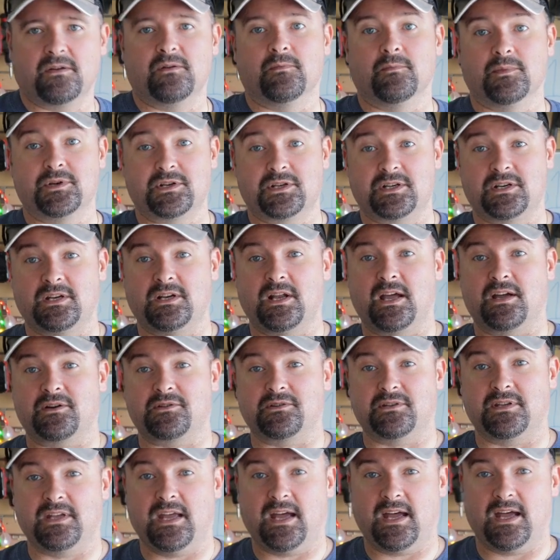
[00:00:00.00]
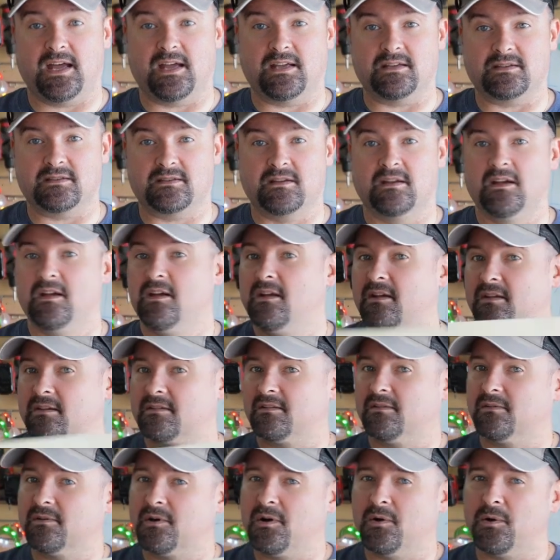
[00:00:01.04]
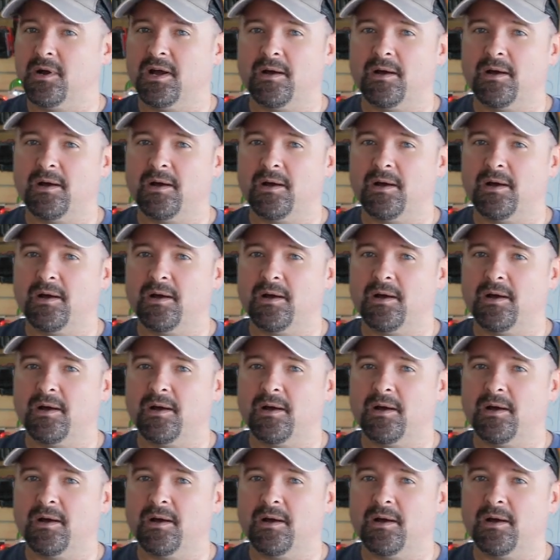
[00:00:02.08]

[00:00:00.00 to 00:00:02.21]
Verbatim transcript: your machine actually has. Don't go